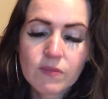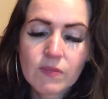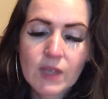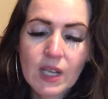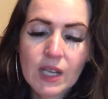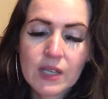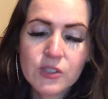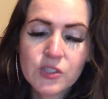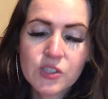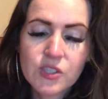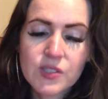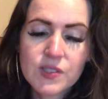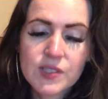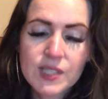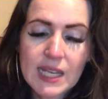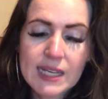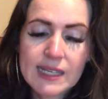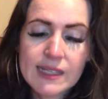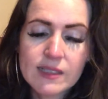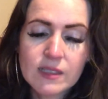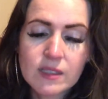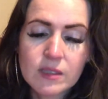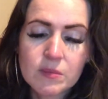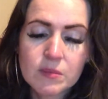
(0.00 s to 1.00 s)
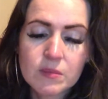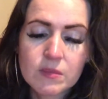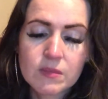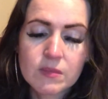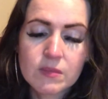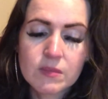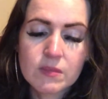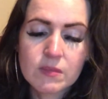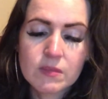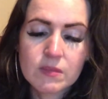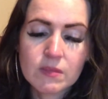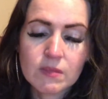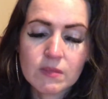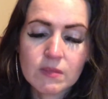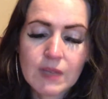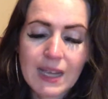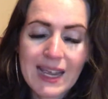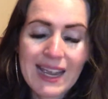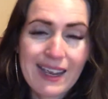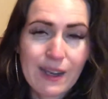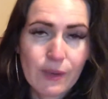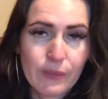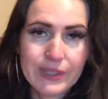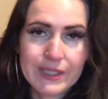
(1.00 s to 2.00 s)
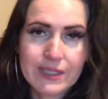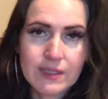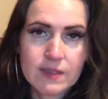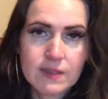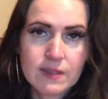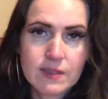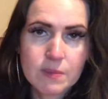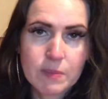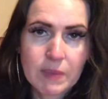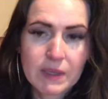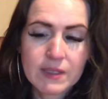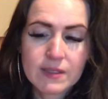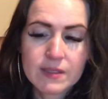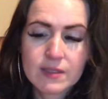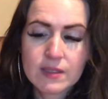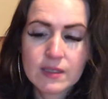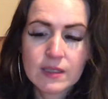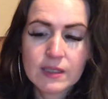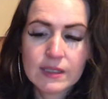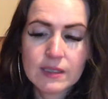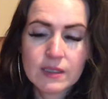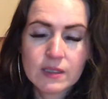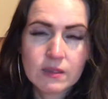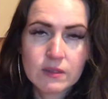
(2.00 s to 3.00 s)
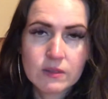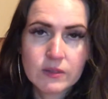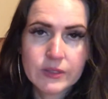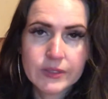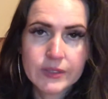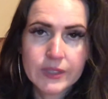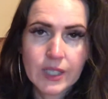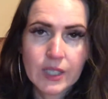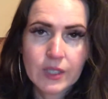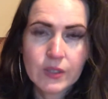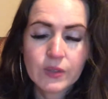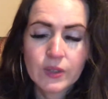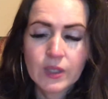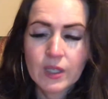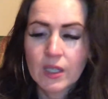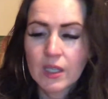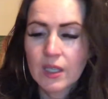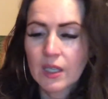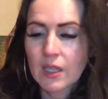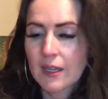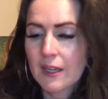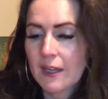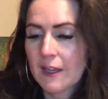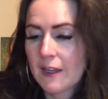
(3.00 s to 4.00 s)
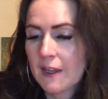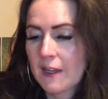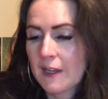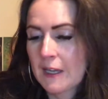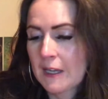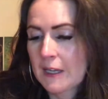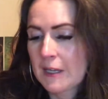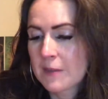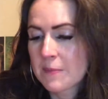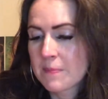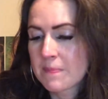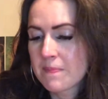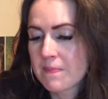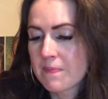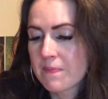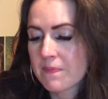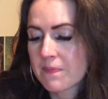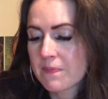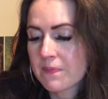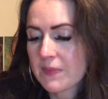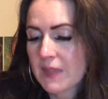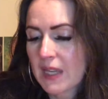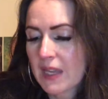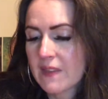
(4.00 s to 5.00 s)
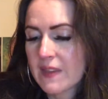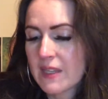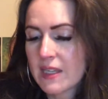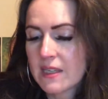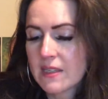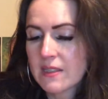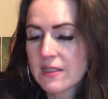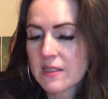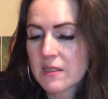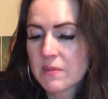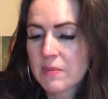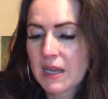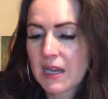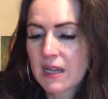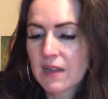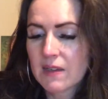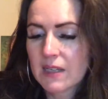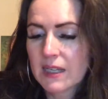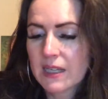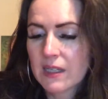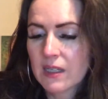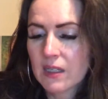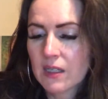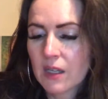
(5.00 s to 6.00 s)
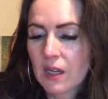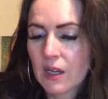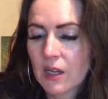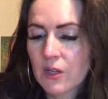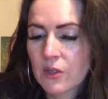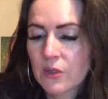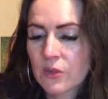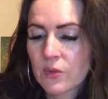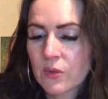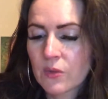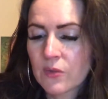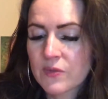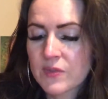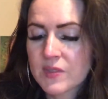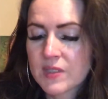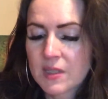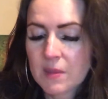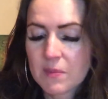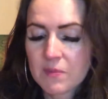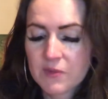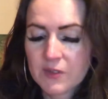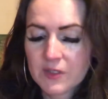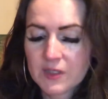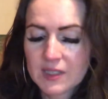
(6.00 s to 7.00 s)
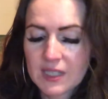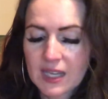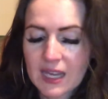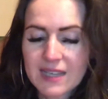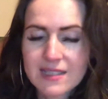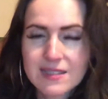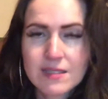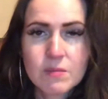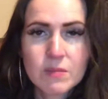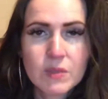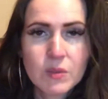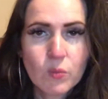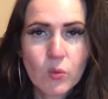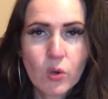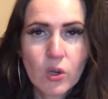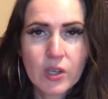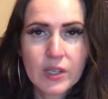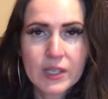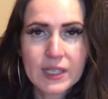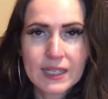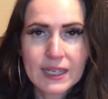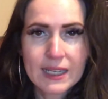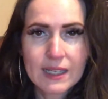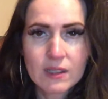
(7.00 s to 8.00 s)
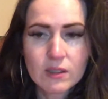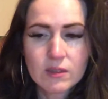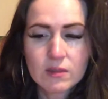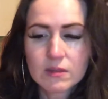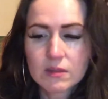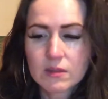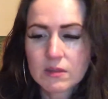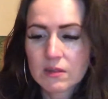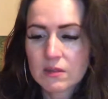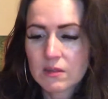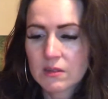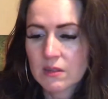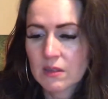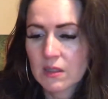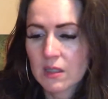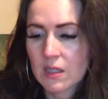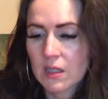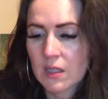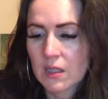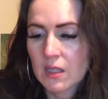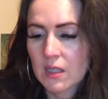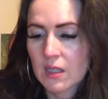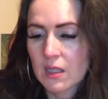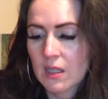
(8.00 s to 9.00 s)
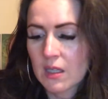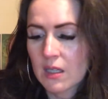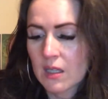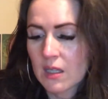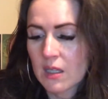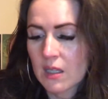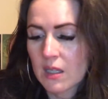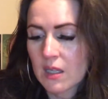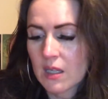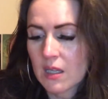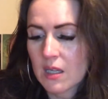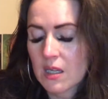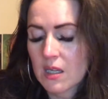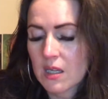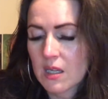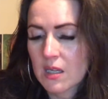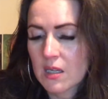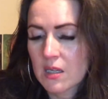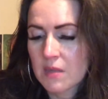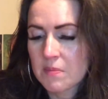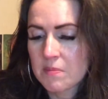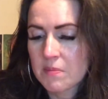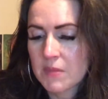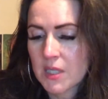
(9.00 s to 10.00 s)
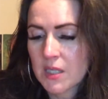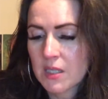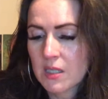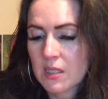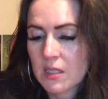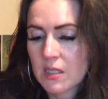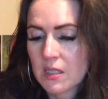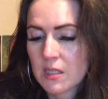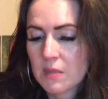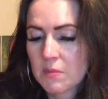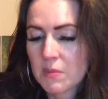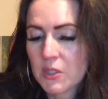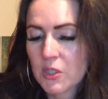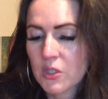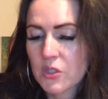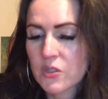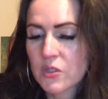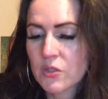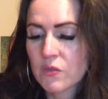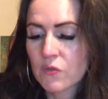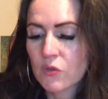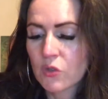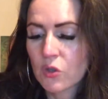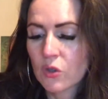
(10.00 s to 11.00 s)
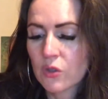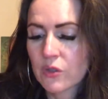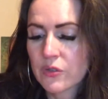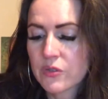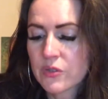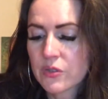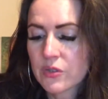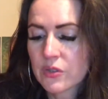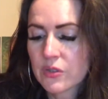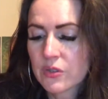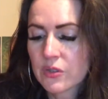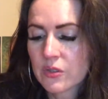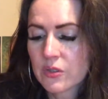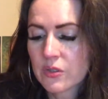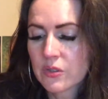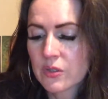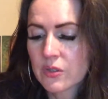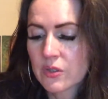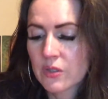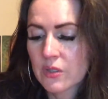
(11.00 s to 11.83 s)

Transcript: and just telling them how it is, basically, you know. And it is about letting go of something that hasn't been working out. Because you've got to